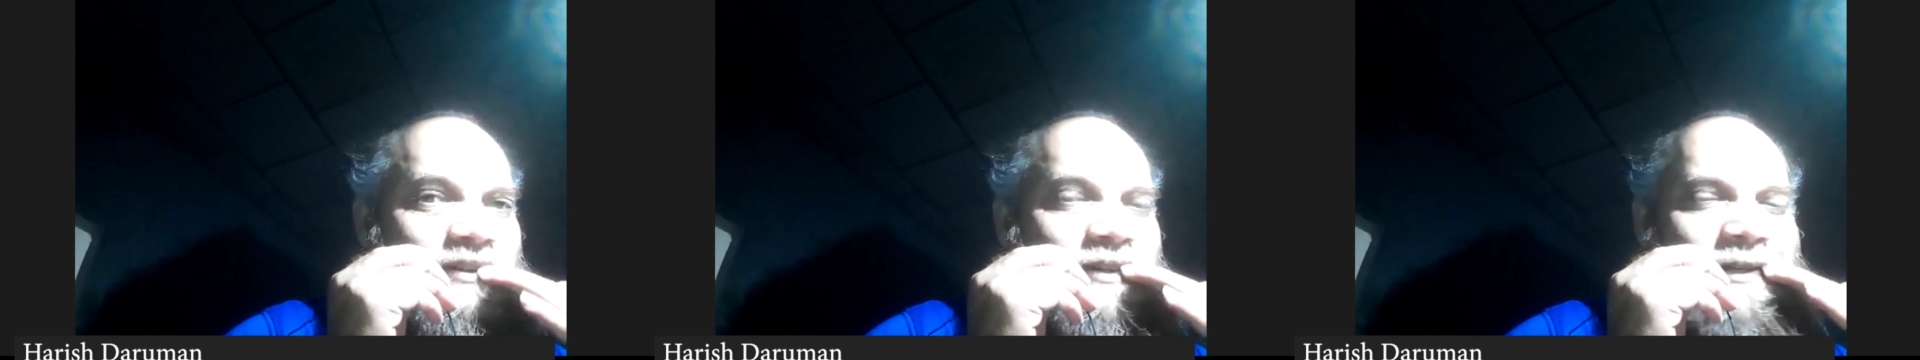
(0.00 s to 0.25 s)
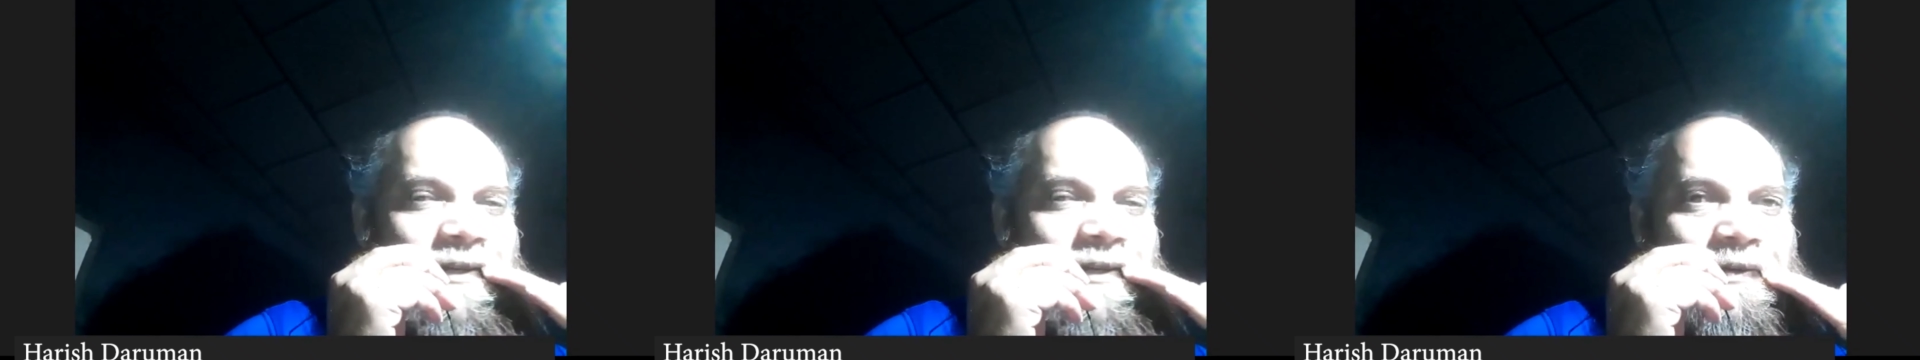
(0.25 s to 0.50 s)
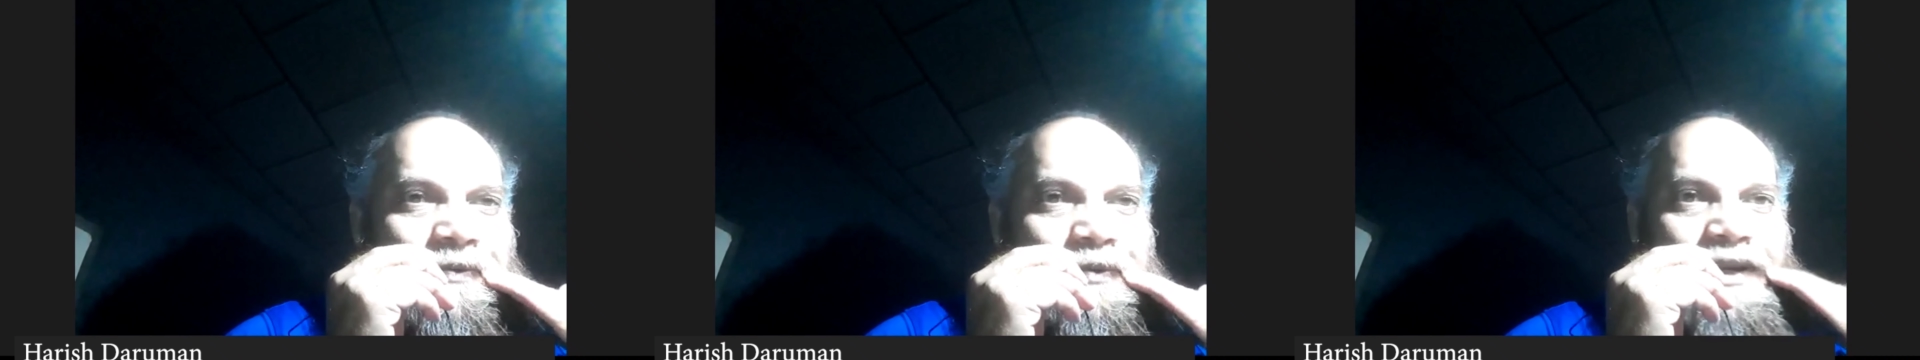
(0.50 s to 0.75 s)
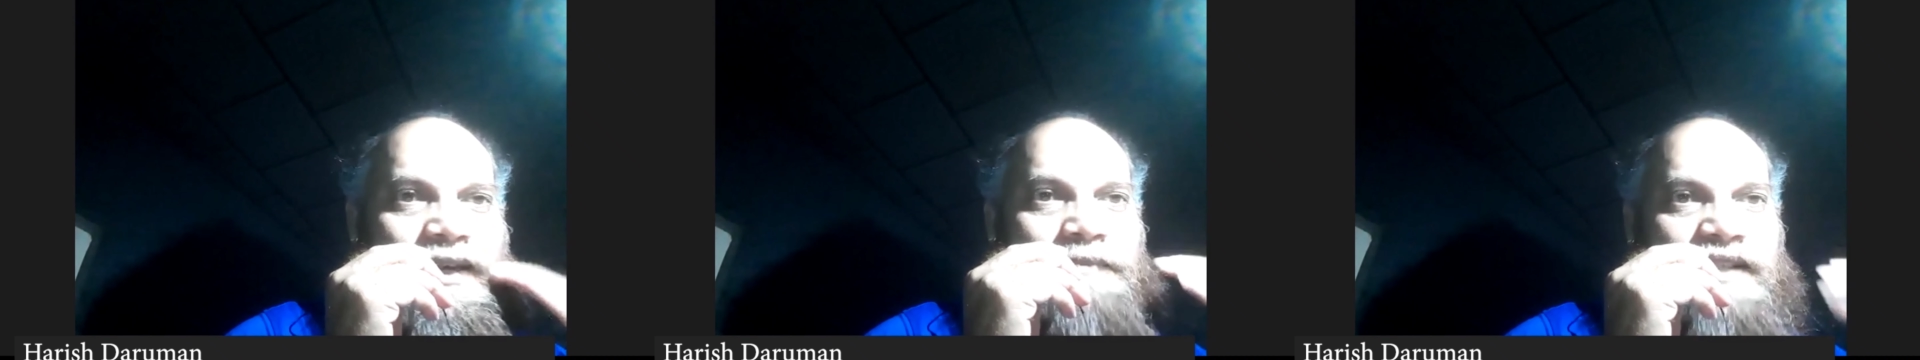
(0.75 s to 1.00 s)
uh, what
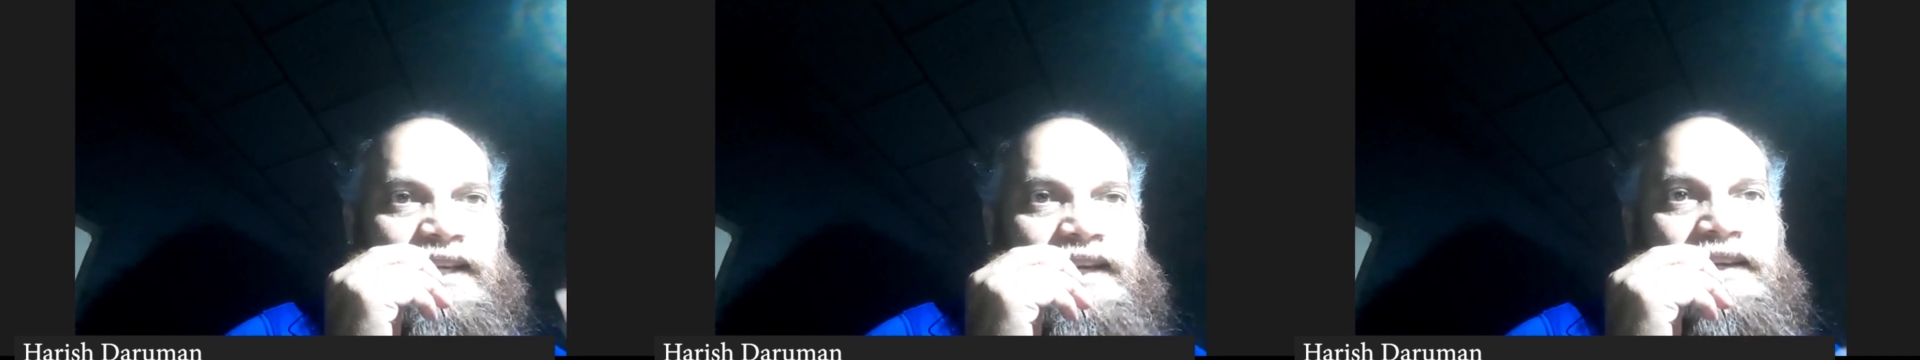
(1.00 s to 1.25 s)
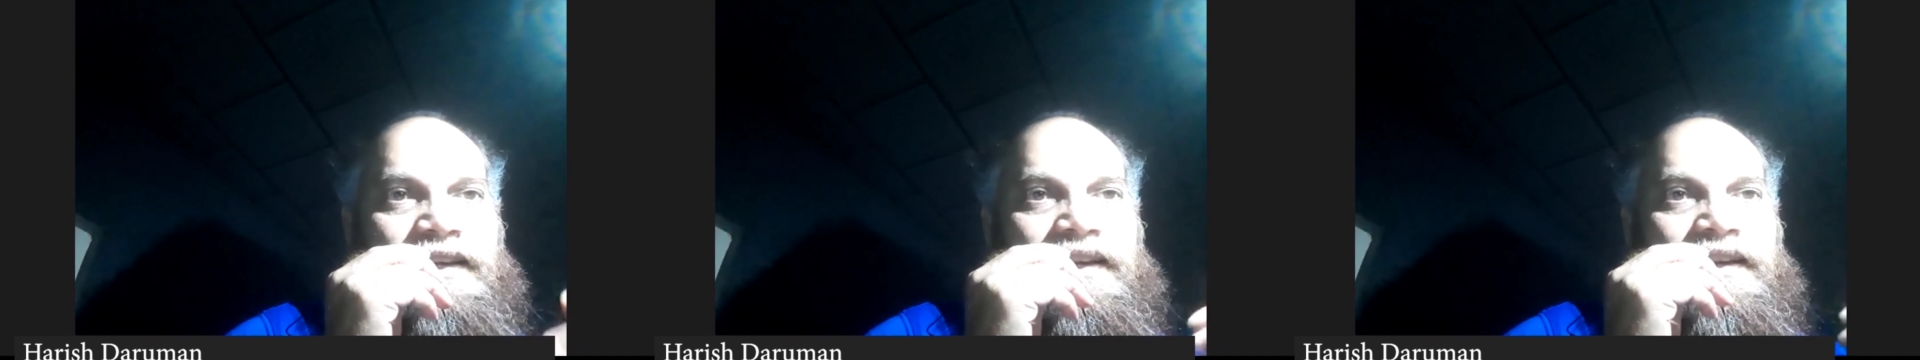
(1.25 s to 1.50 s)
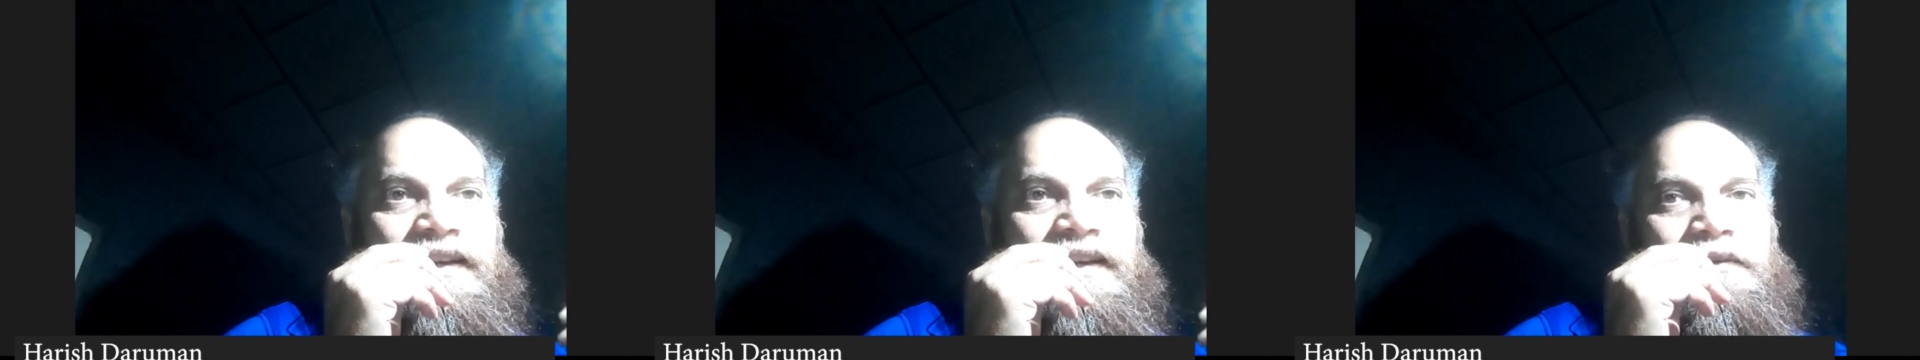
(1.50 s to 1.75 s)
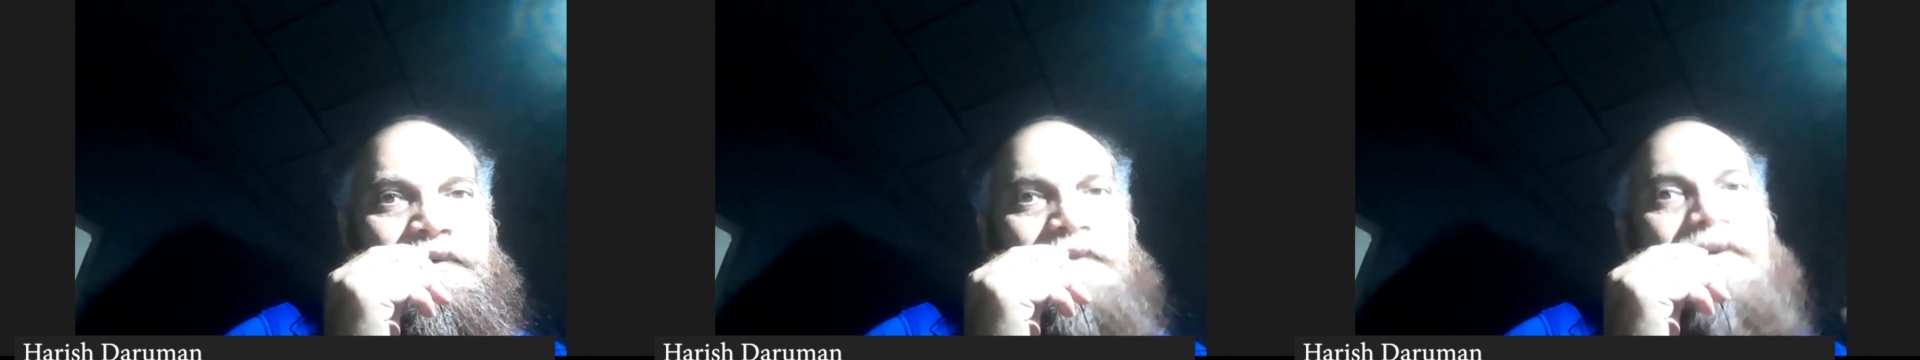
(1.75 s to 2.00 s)
I'm saying,
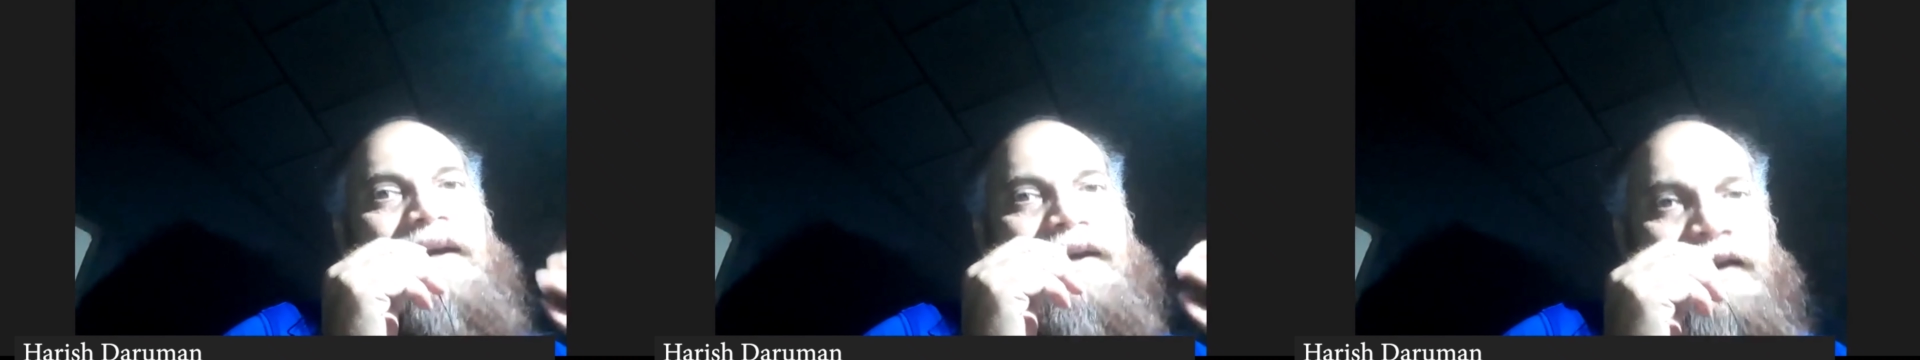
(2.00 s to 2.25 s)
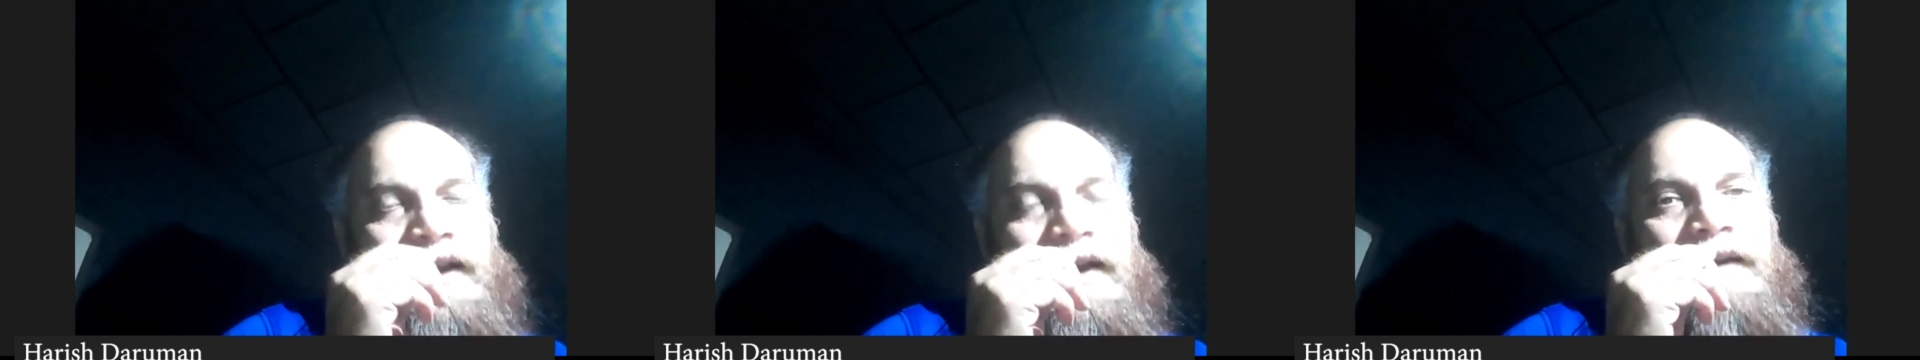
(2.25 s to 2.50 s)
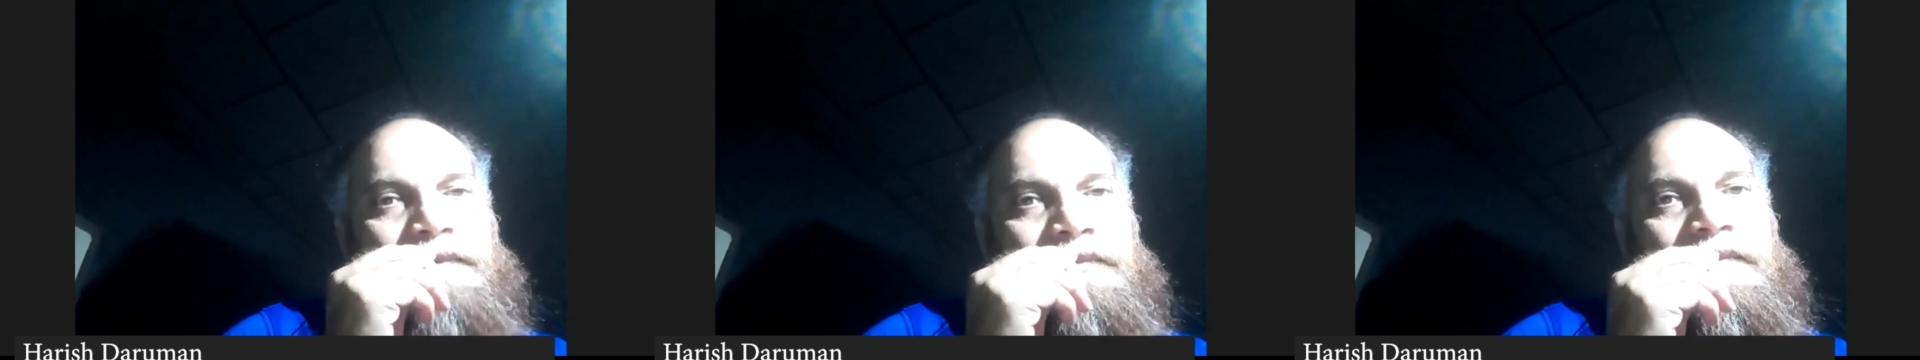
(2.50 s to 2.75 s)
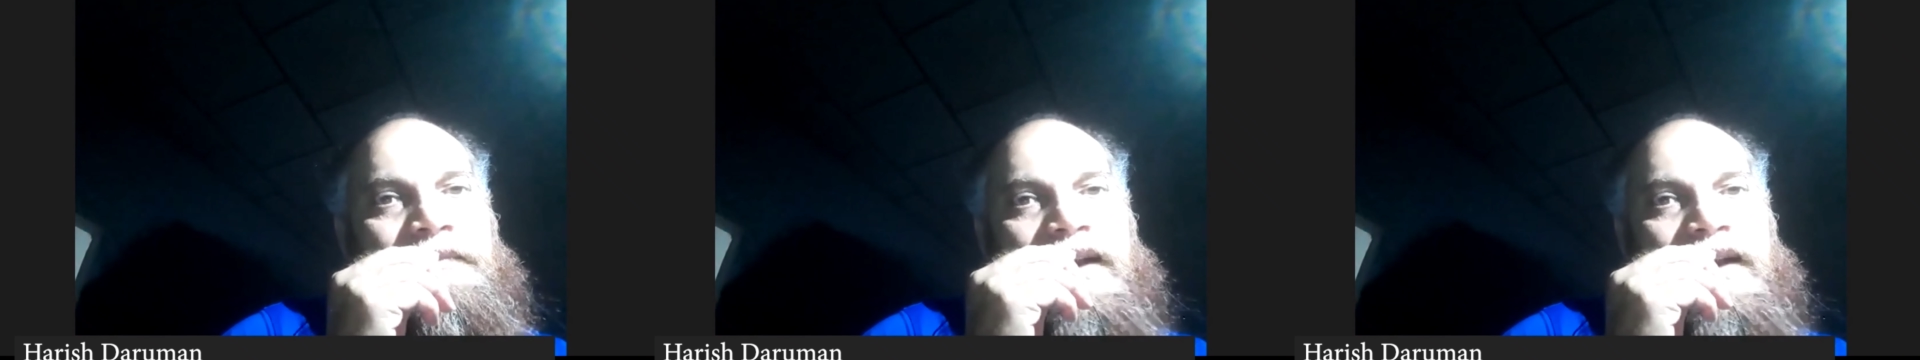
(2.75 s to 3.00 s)
I, am I'm,
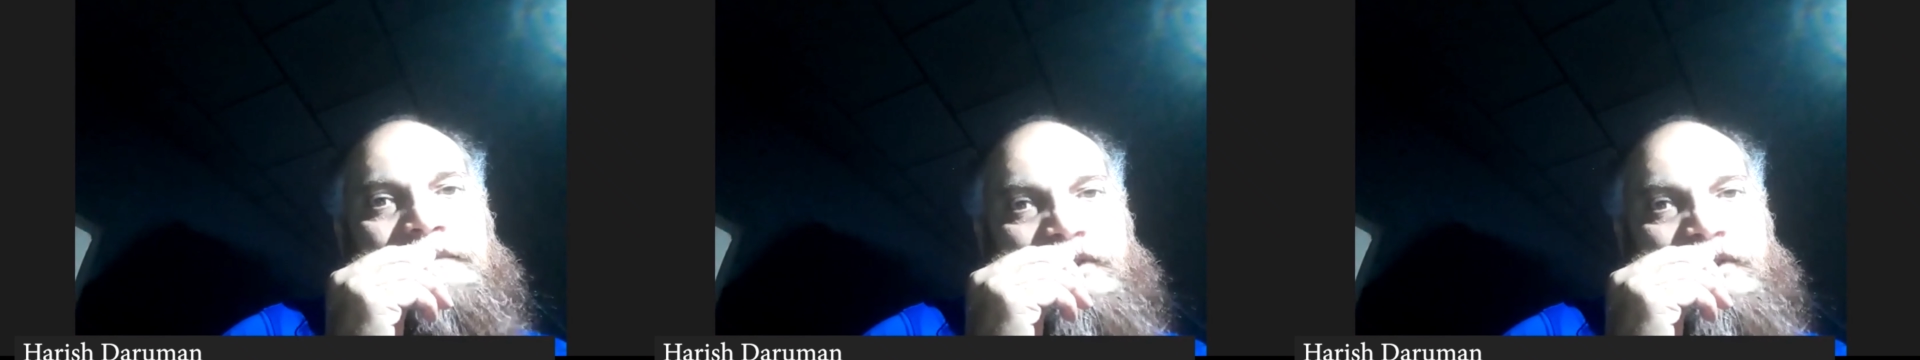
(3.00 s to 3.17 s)
I'm